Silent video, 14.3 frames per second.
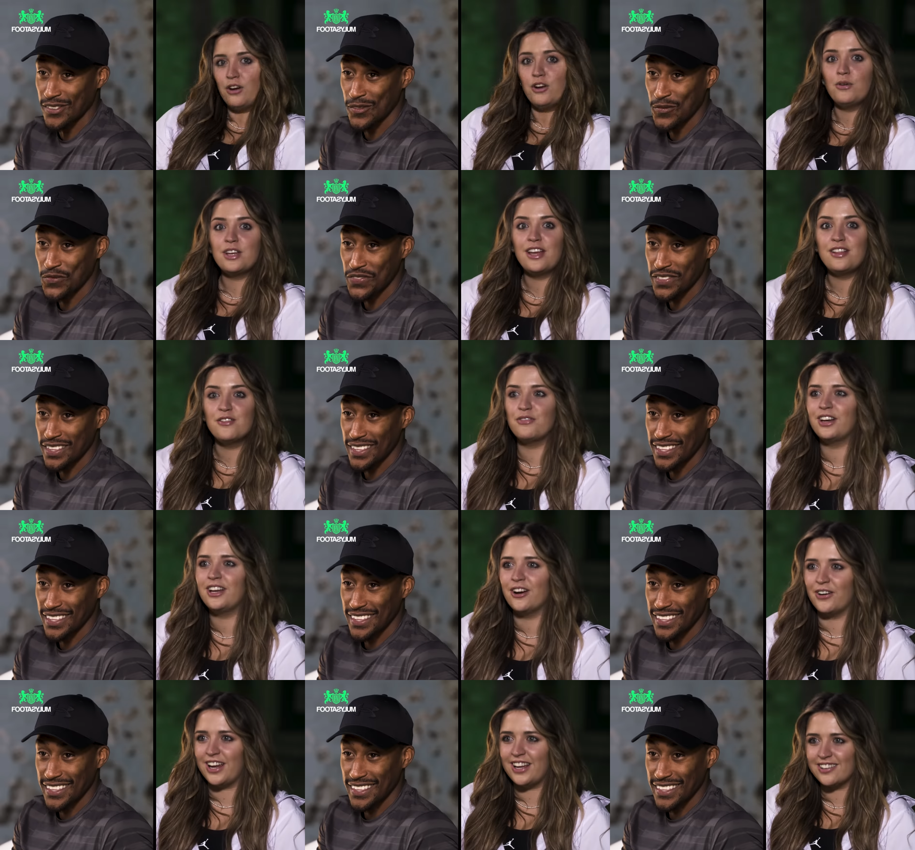Speaker 1: Oh no, in the
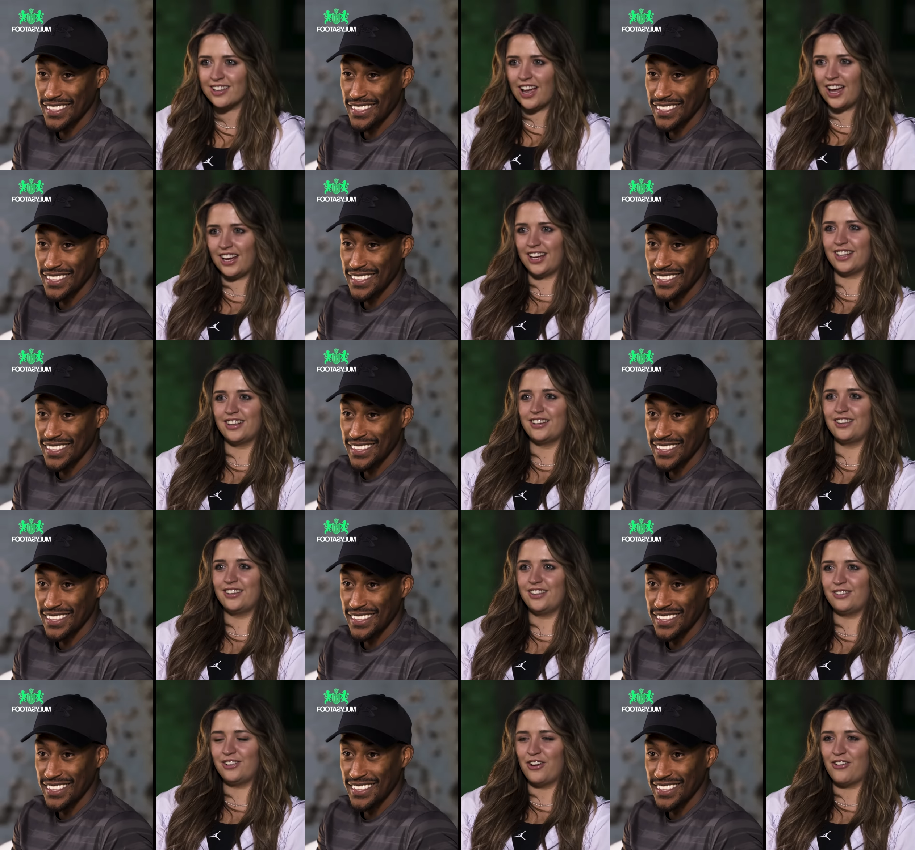video he's like,
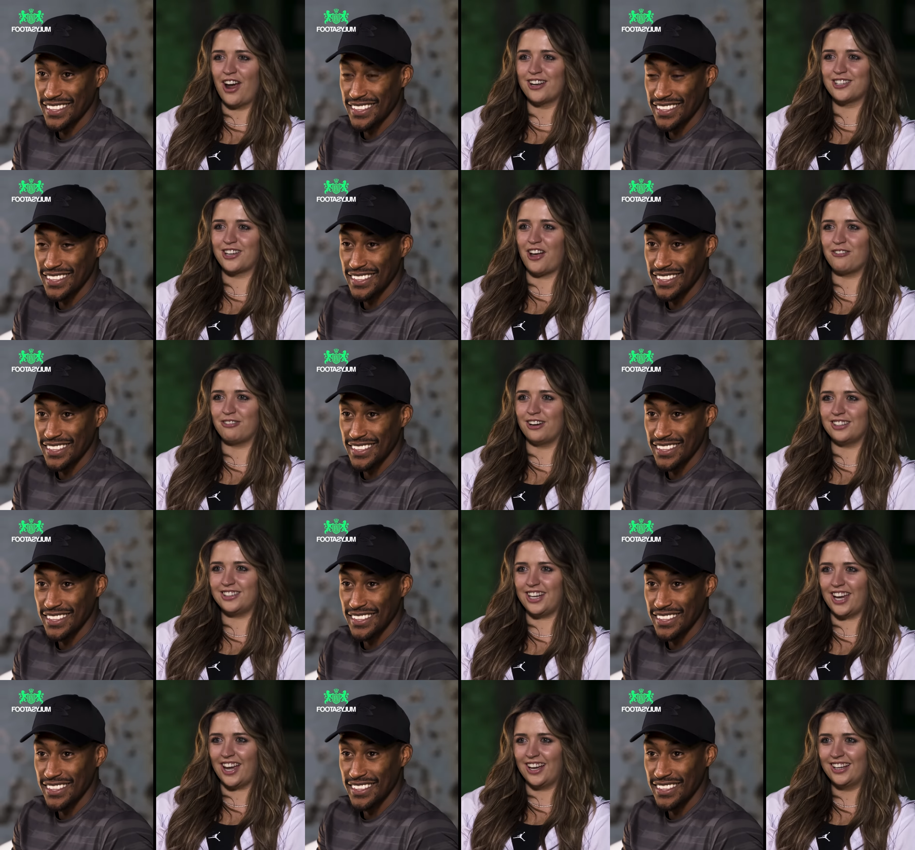your ex-girlfriend's
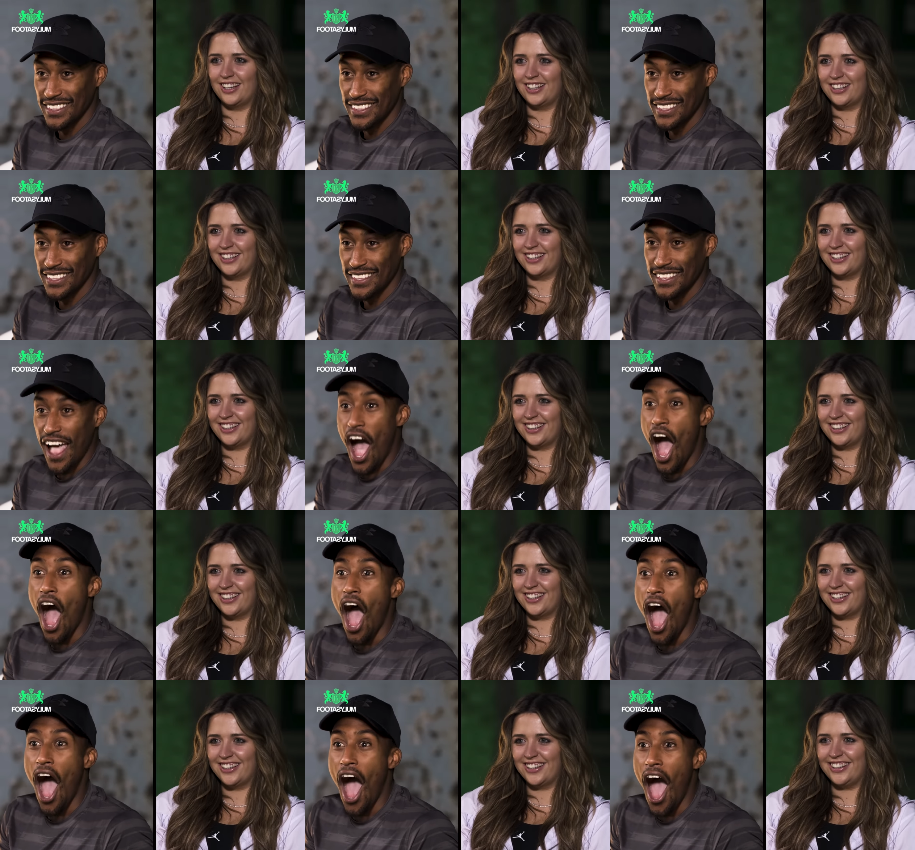here.
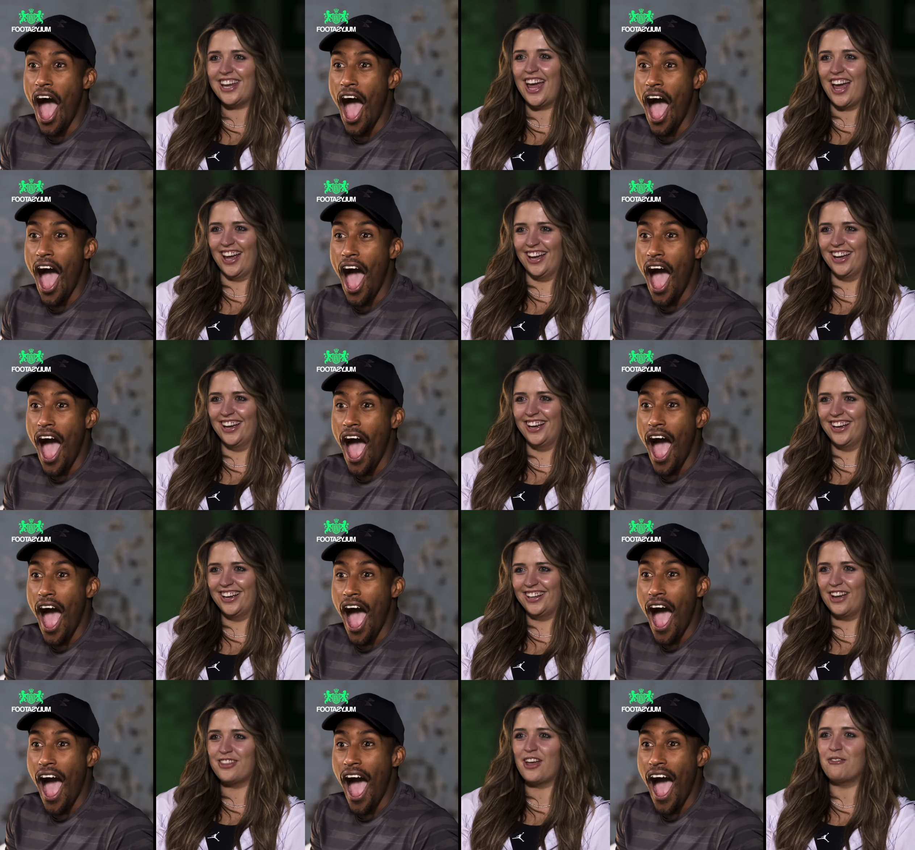Yeah,
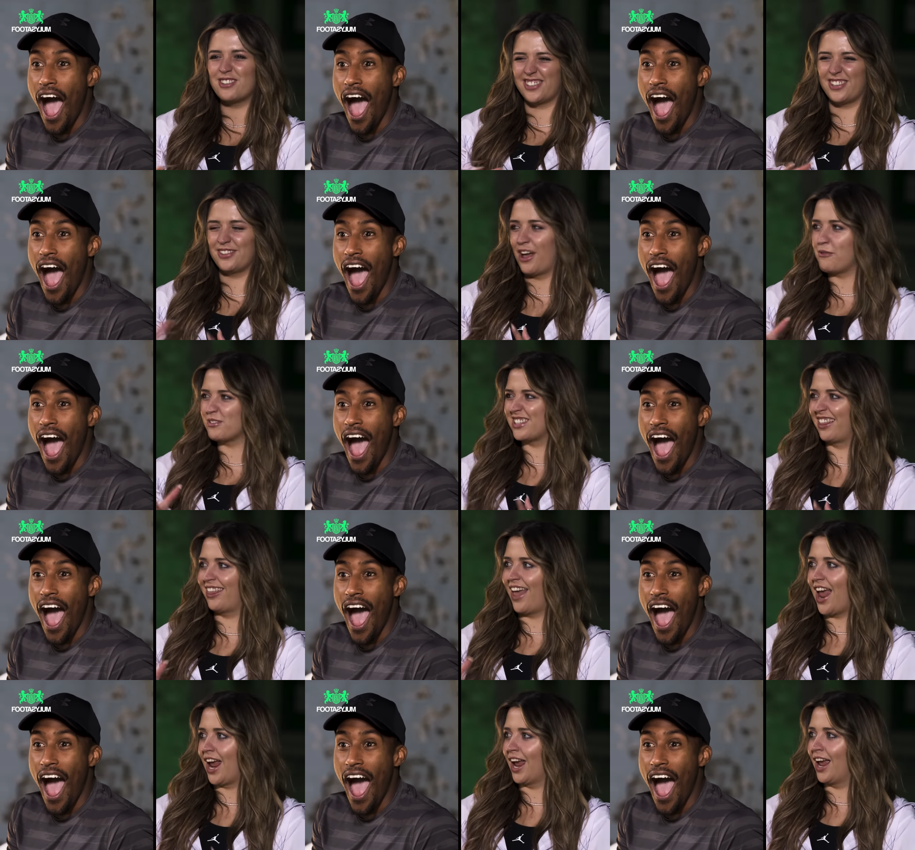it, that was the that was the
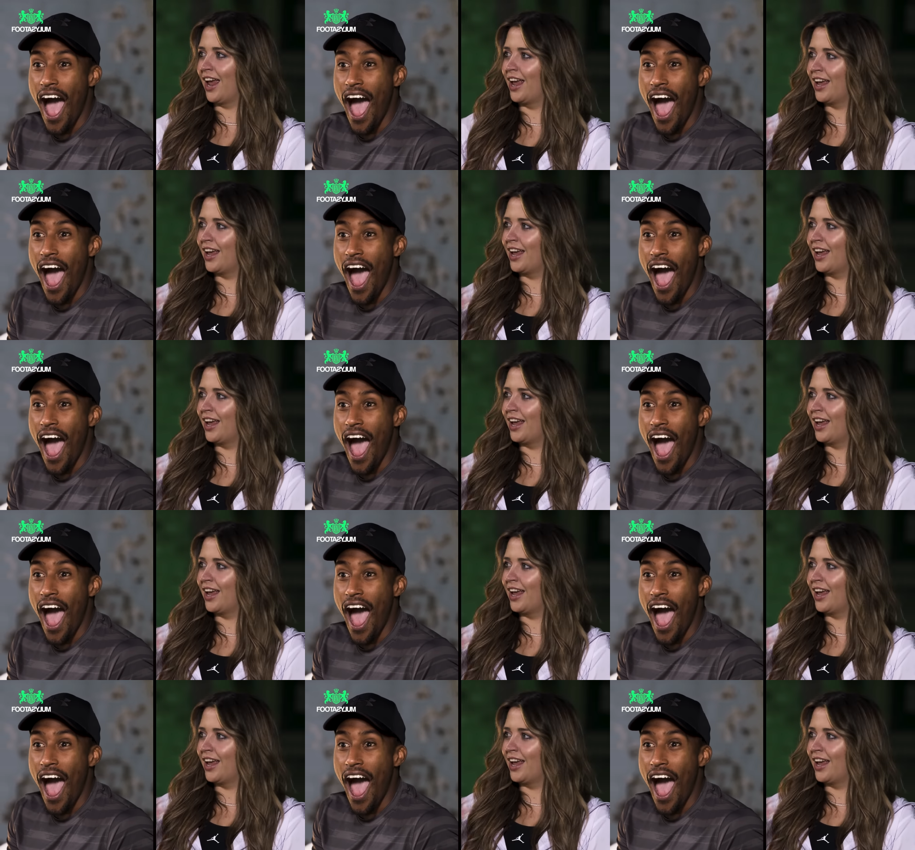thing.